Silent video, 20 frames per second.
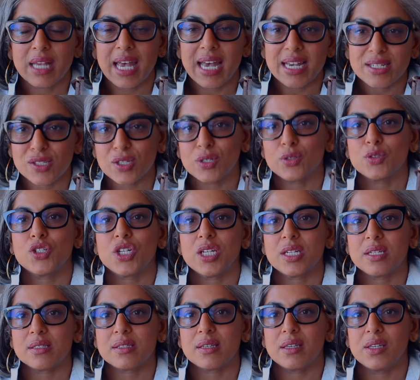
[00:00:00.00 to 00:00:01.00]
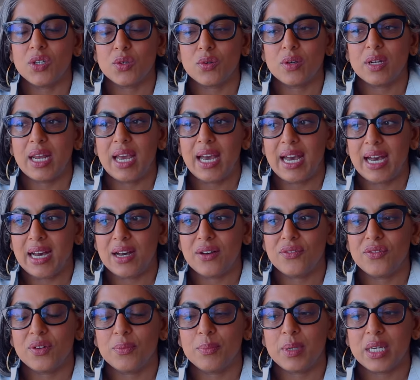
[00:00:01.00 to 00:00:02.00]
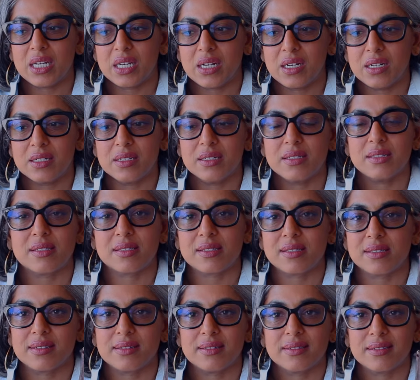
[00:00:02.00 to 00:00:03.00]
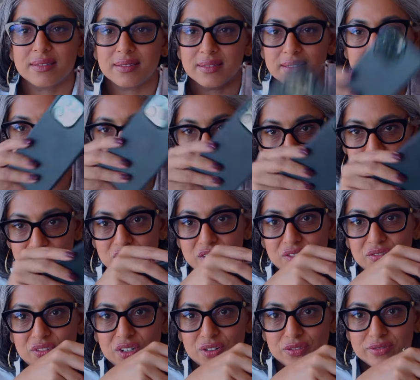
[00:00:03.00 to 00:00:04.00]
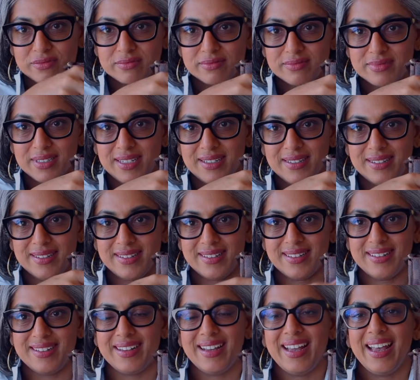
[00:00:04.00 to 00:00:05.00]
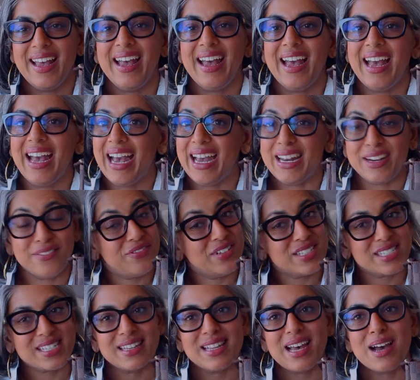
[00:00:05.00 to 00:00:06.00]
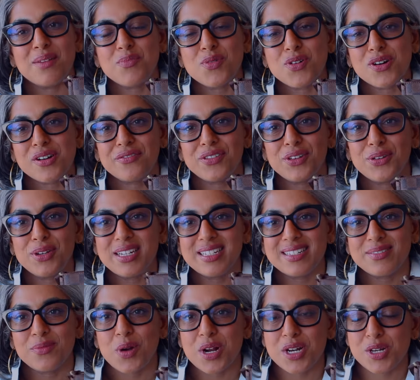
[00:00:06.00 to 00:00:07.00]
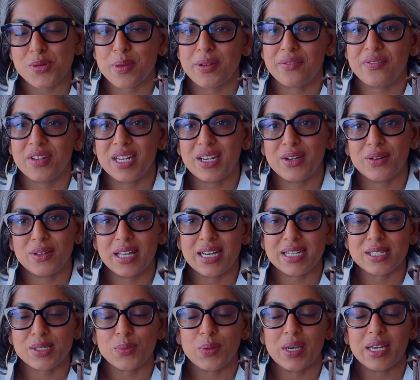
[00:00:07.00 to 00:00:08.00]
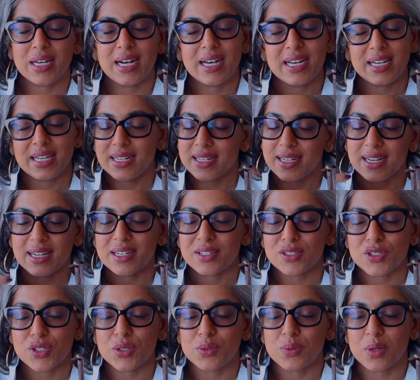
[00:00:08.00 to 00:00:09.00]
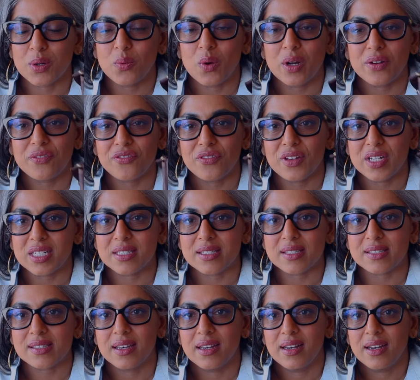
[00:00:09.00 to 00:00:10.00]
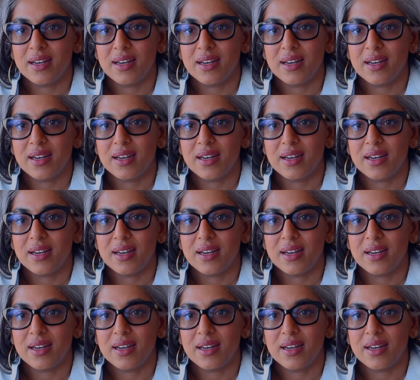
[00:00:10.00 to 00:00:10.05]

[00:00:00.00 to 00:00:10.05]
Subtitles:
SLGs you could have, because it fits a phone and it fits a lot more. If you didn't watch my video last week, I kind of do a what fits.